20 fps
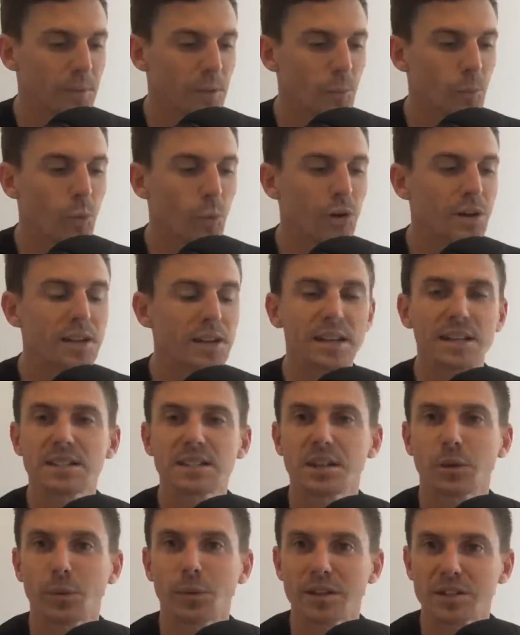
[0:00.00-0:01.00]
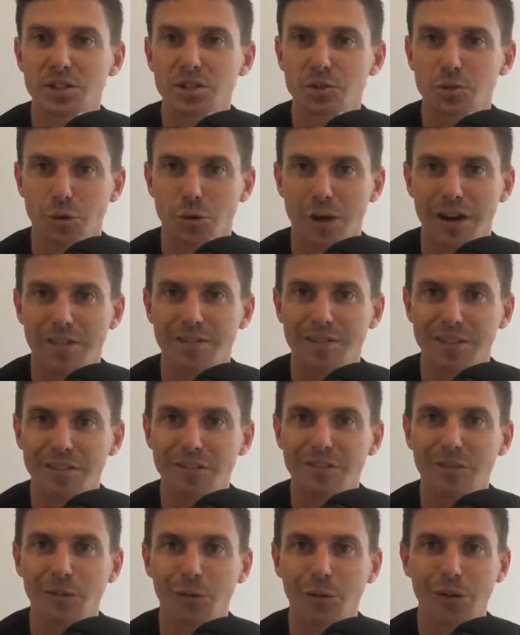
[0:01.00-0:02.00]
what it is that we're striving
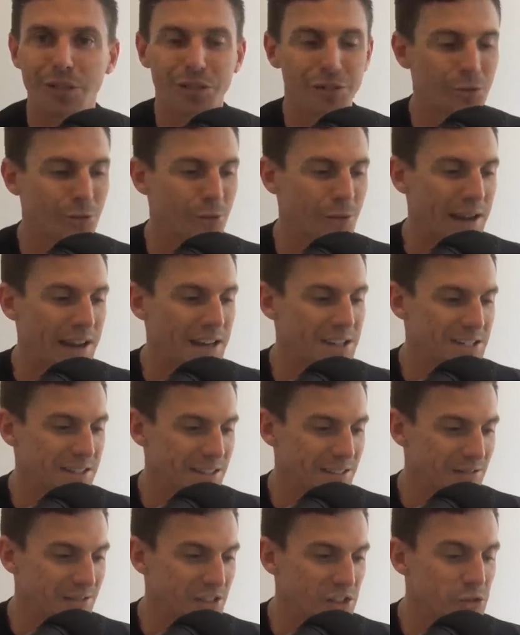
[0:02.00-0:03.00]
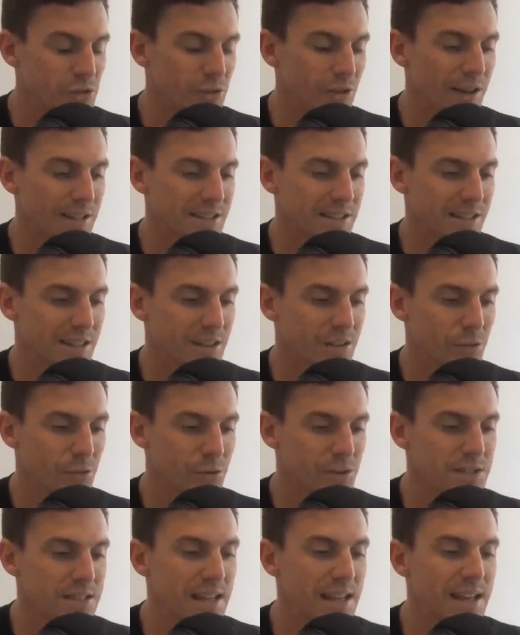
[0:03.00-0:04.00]
for through actually visualizing it,
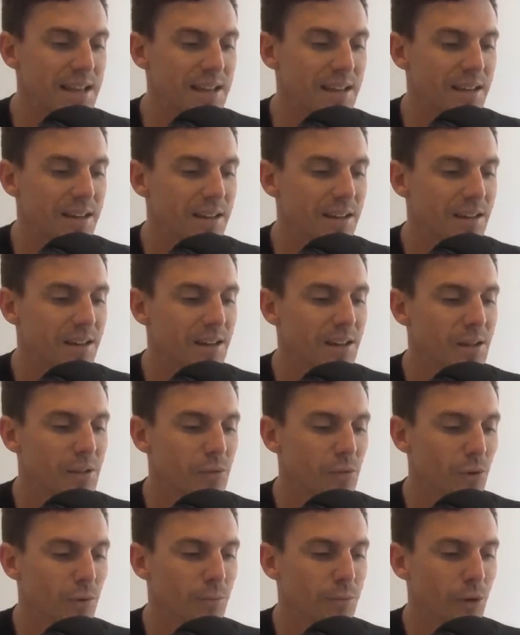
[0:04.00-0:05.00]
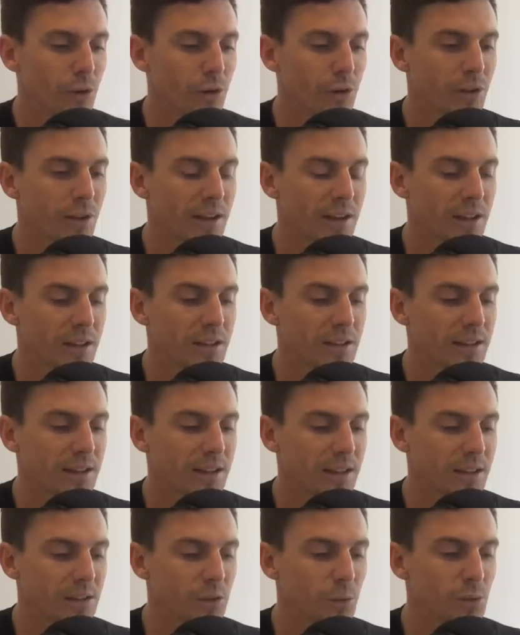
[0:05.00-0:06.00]
through seeing it through a bloke like
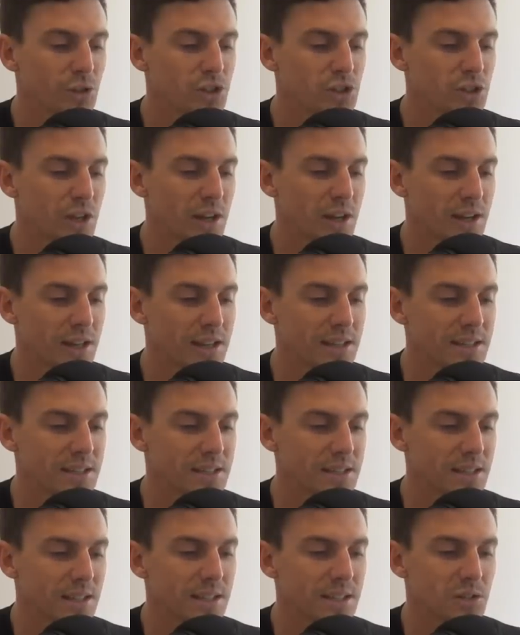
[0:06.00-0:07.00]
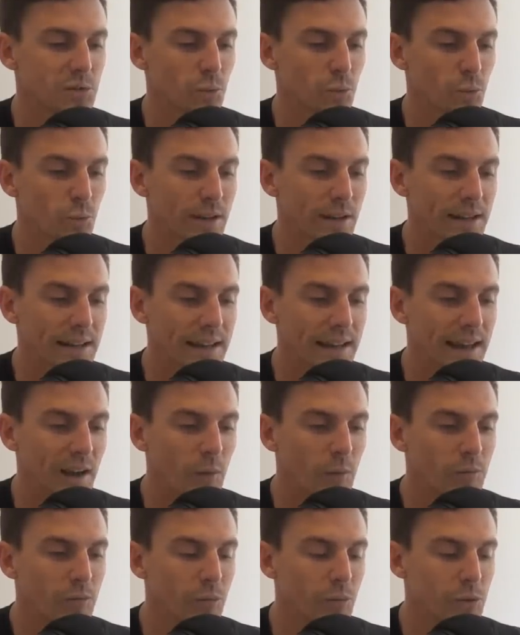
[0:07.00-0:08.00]
Lewis Jetta is really
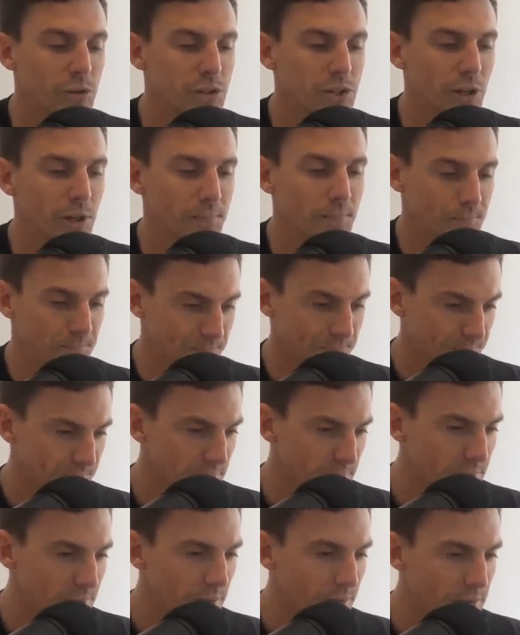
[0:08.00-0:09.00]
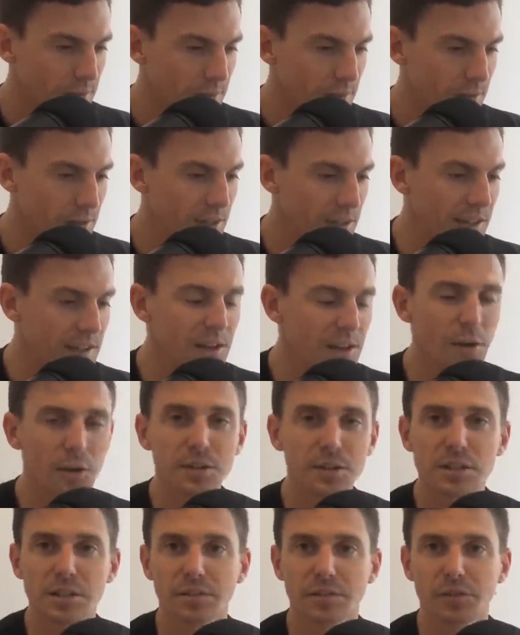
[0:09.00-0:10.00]
helpful. So you're going to
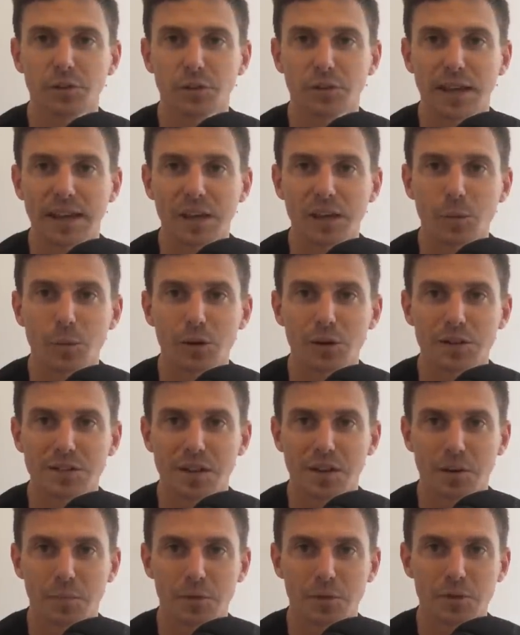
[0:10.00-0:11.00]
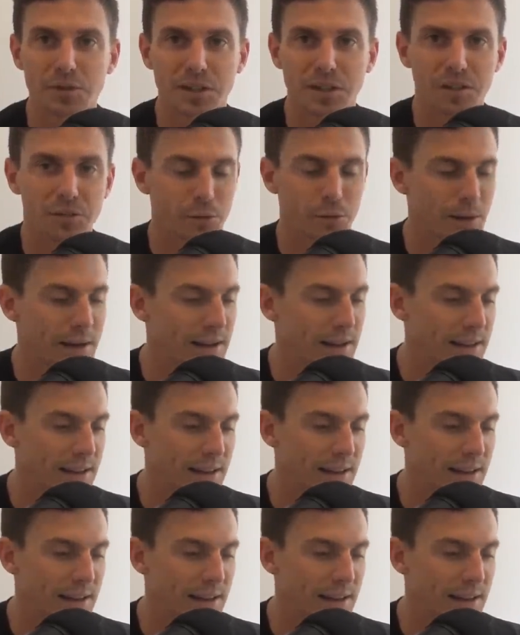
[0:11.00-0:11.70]
notice a few keywords that I'm using throughout